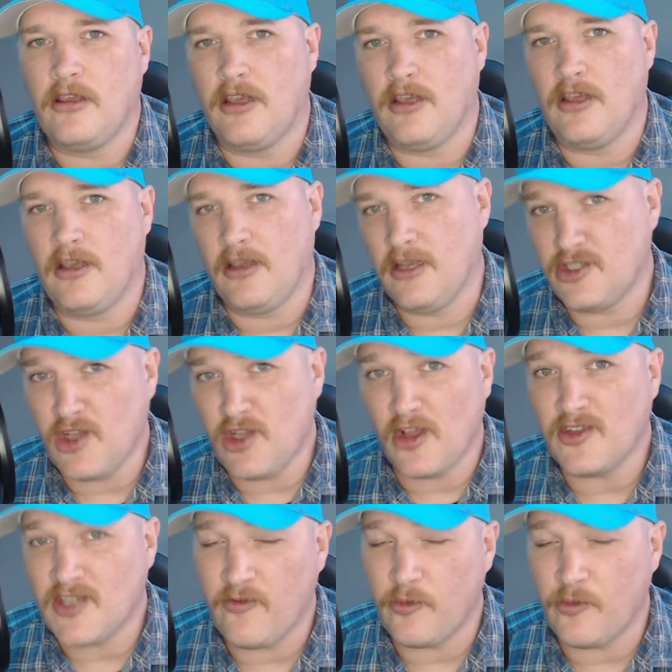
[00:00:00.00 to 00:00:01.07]
It does
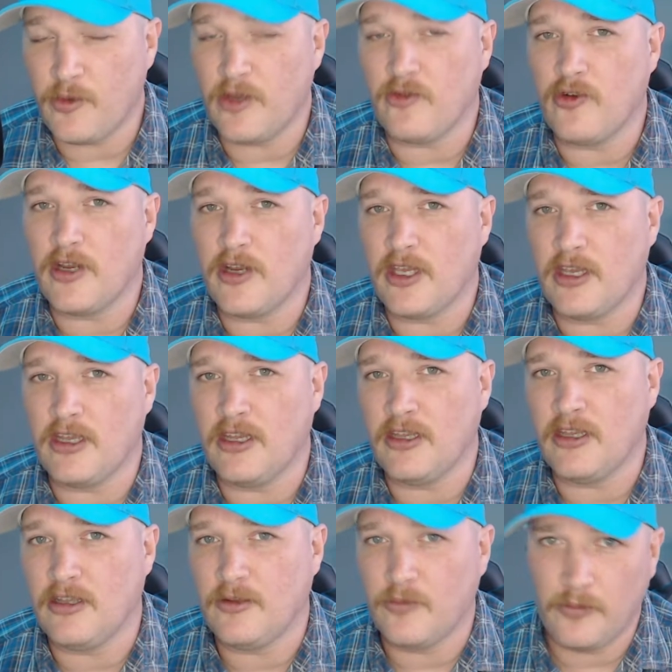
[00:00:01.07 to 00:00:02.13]
have a bit of cricket in it,
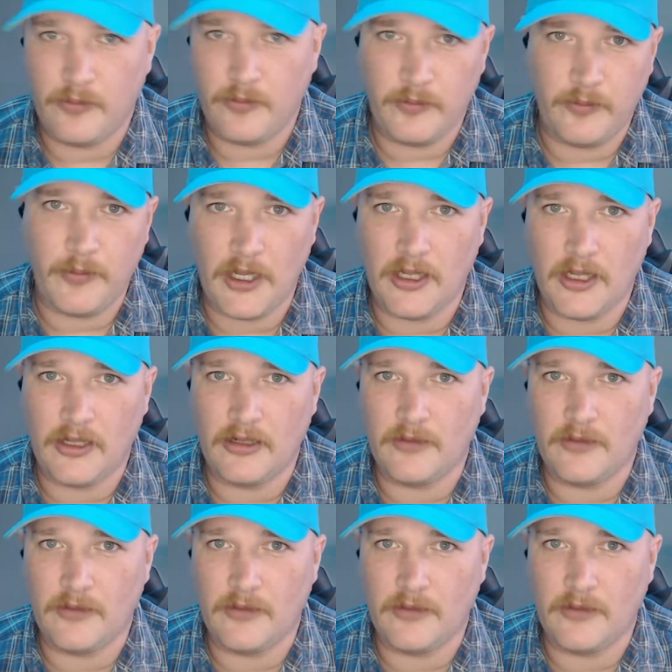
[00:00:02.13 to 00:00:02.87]
but